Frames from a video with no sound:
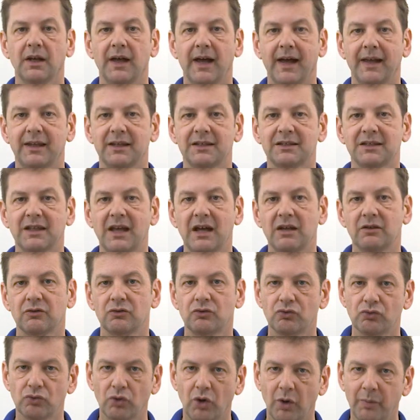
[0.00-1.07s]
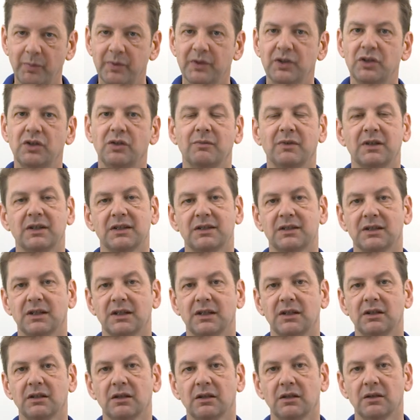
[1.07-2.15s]
And it's that drop in
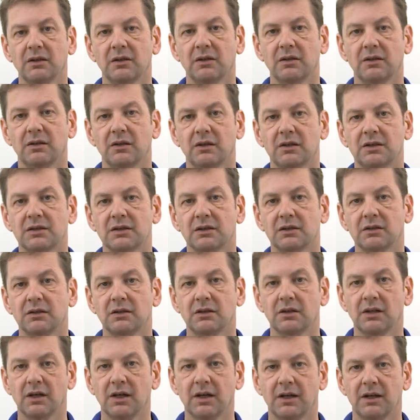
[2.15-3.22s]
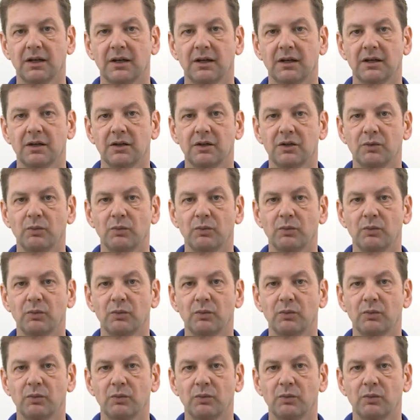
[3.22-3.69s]
humidity that uh,